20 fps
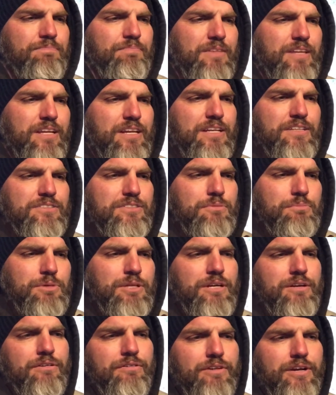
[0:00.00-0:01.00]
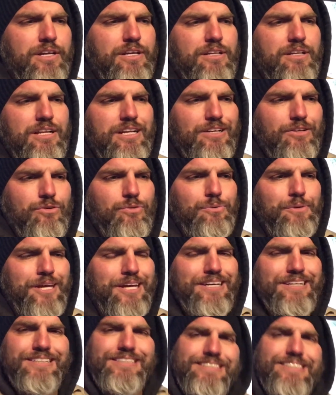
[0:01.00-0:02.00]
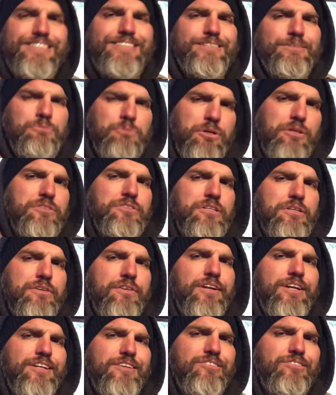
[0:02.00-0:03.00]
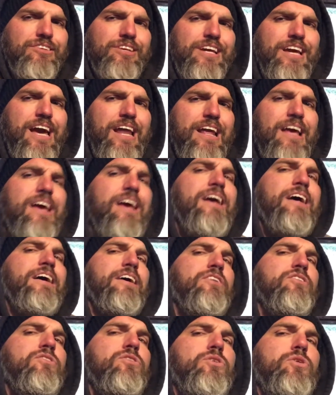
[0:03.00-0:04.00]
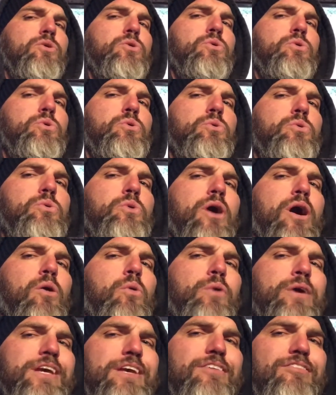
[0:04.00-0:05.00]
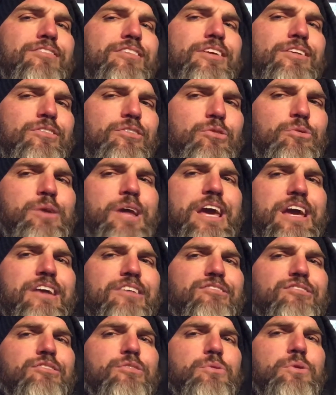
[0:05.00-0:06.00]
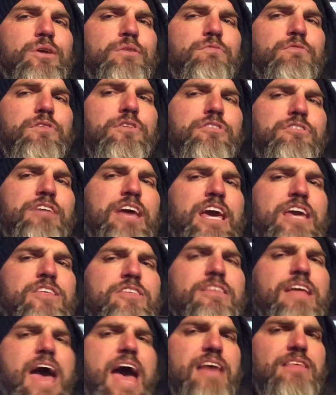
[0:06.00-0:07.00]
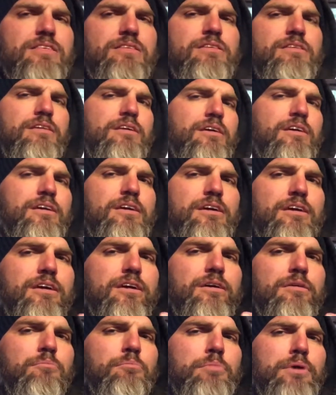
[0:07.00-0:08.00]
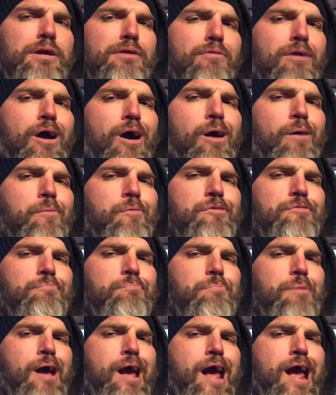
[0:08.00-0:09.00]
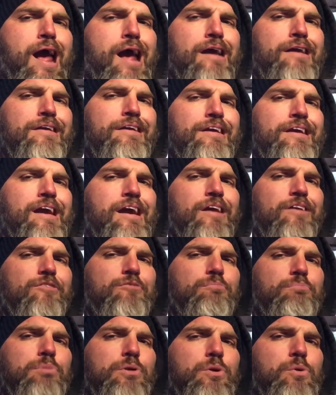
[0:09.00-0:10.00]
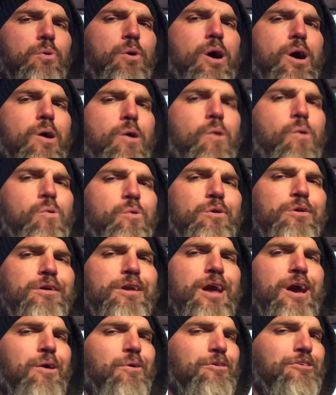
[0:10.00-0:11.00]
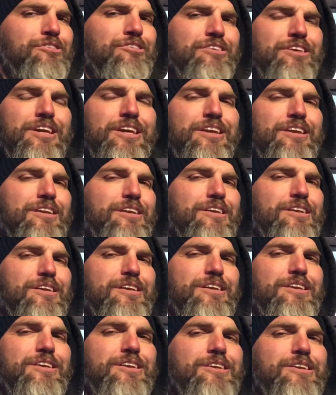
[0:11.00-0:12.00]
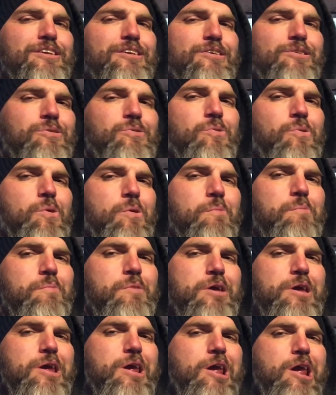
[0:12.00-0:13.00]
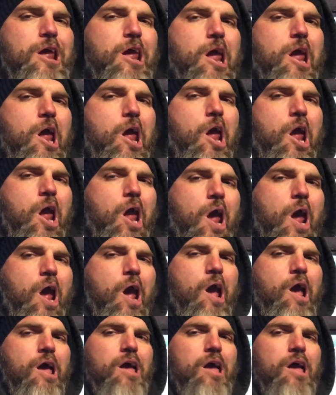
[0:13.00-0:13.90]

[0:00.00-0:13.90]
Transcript: And that's going to be like ready in like 2 days. And we're going to start drinking it. So you got like 2 weeks and 2 days. Tune in for the taste test. Big Rob is back. He got his brew on. And now he's getting it into him. Yeah.